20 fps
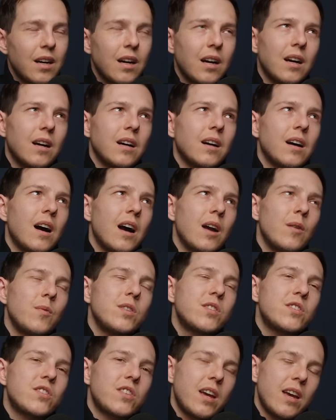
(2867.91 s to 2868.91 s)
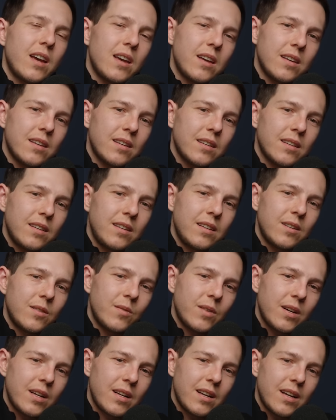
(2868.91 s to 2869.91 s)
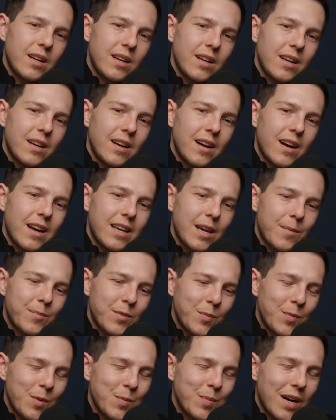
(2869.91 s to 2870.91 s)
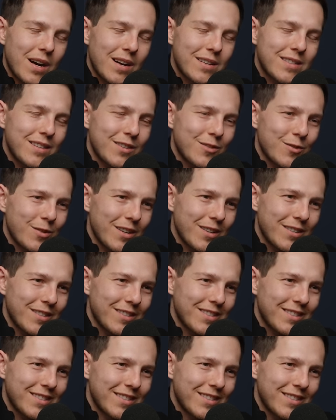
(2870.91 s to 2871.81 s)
Uh, I would say, you know what? I kept up the boxing trainer.